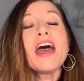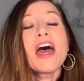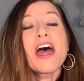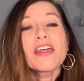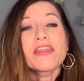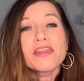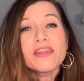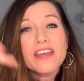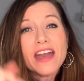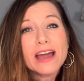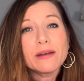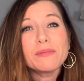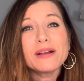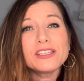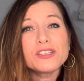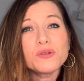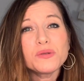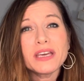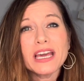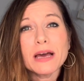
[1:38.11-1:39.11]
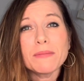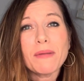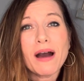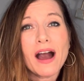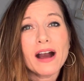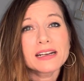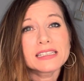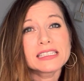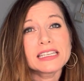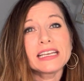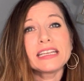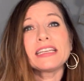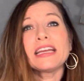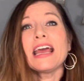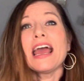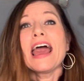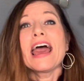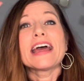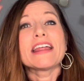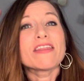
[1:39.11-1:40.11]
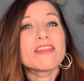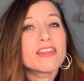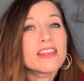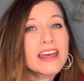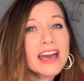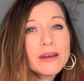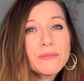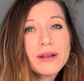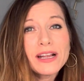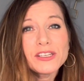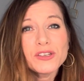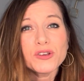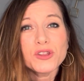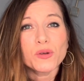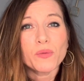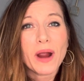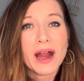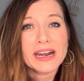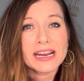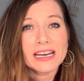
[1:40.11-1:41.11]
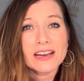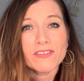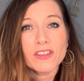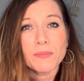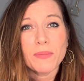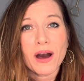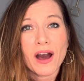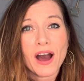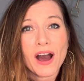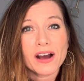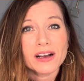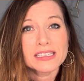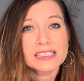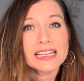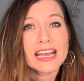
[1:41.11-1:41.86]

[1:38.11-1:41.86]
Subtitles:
then we do the unboxing, then we do the rating of the box,